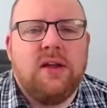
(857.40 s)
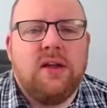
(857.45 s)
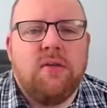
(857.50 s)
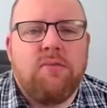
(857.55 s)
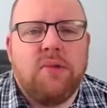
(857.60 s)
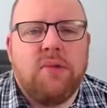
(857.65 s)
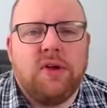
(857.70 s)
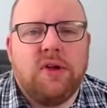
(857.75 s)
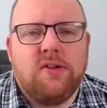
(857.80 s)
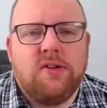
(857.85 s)

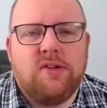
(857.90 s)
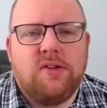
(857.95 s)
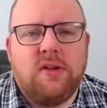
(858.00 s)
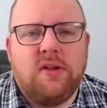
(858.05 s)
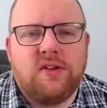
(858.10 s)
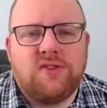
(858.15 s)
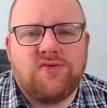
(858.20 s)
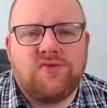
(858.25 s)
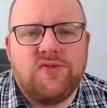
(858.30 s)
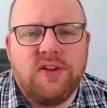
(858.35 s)
but
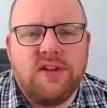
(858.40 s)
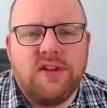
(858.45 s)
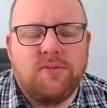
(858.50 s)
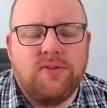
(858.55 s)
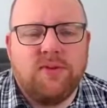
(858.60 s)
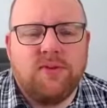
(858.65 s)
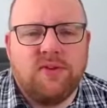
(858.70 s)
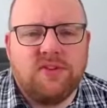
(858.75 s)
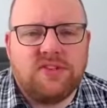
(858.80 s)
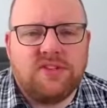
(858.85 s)
it's really
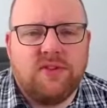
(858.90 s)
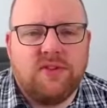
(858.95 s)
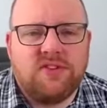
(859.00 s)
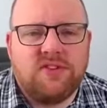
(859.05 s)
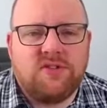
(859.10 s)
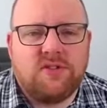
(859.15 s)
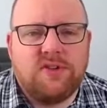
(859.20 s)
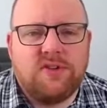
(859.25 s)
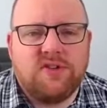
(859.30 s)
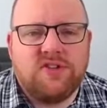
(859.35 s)
important to have a
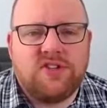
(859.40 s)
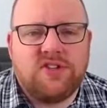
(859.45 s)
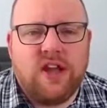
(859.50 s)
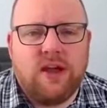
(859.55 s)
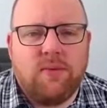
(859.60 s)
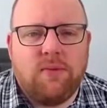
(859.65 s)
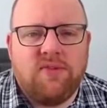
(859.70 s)
good chat